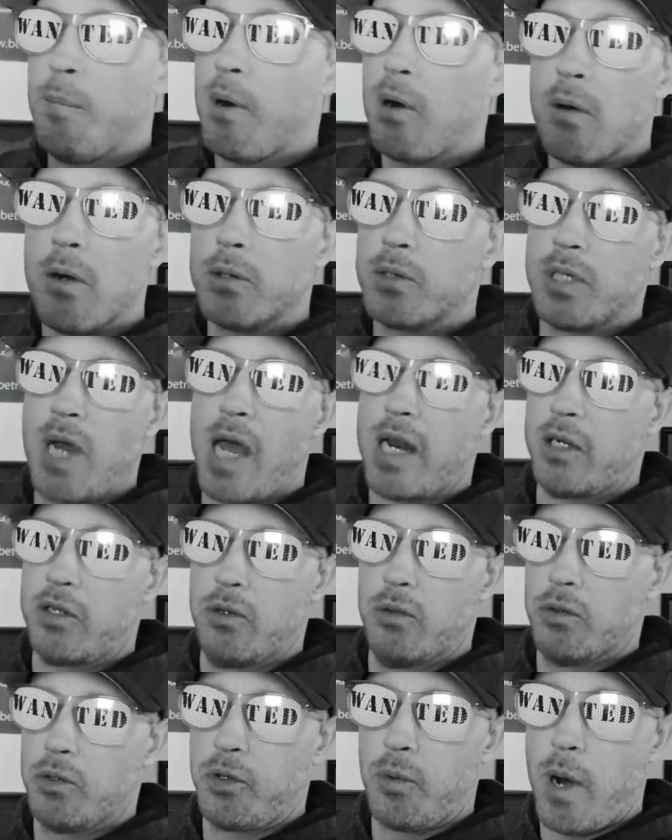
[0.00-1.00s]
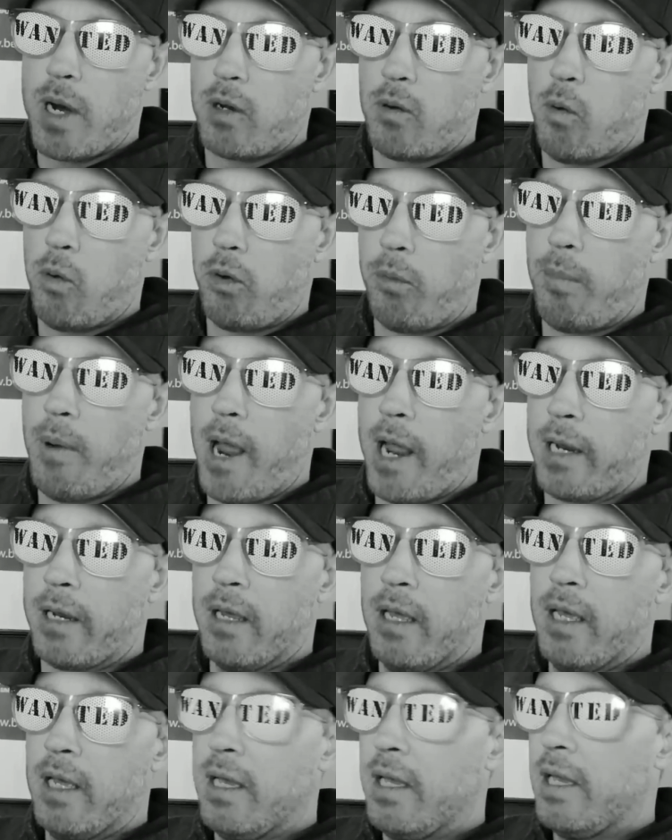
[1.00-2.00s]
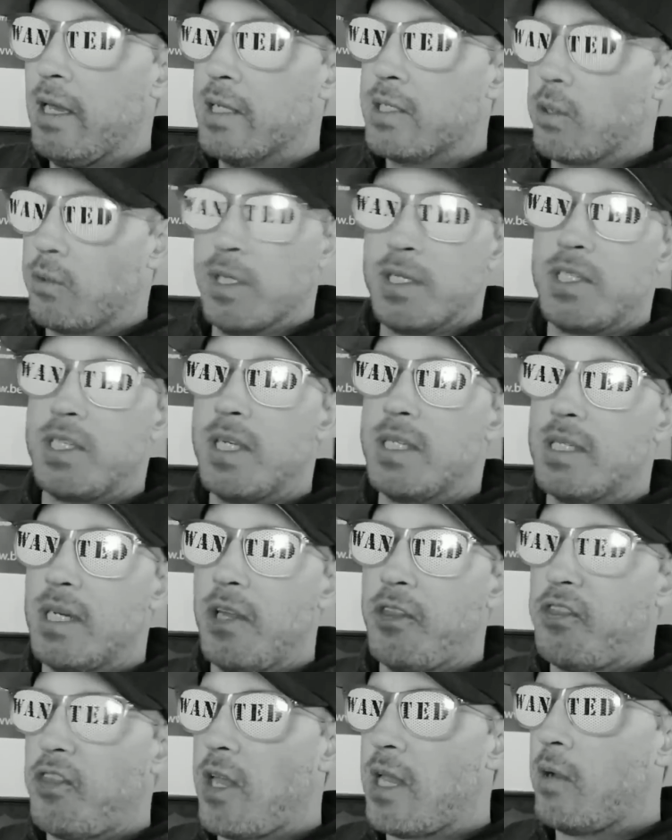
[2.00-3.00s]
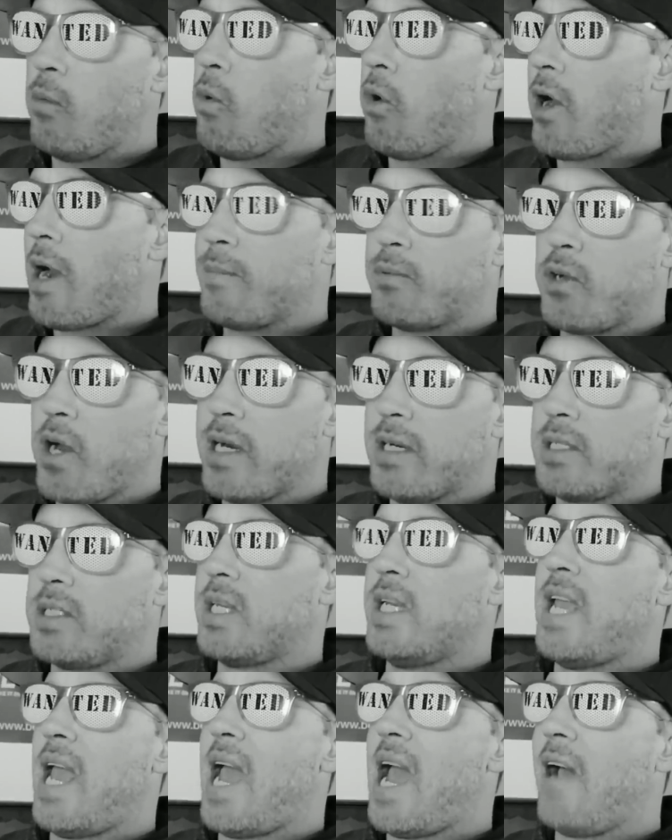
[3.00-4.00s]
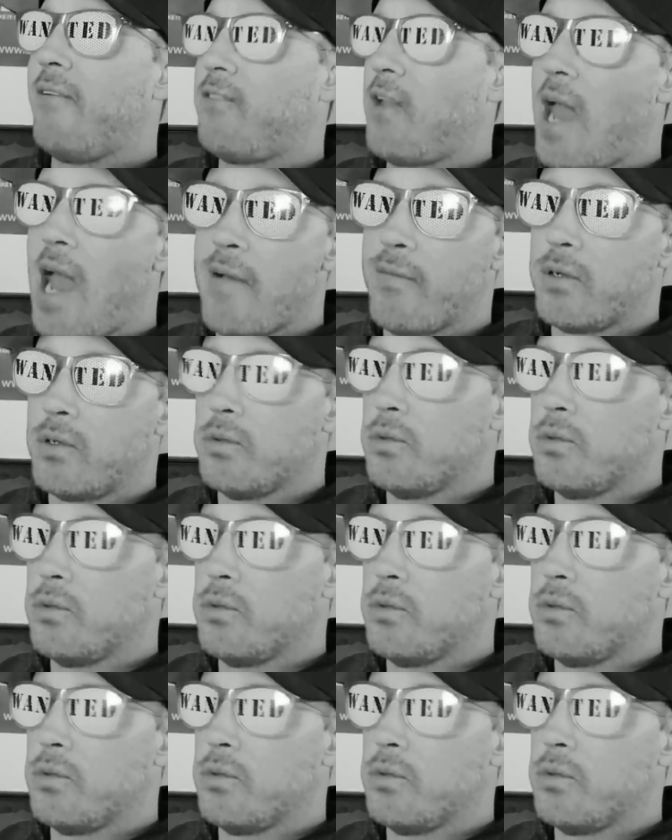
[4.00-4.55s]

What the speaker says: Burrow's not a dual threat quarterback. So this isn't a thing where I'm trying to say you have to have a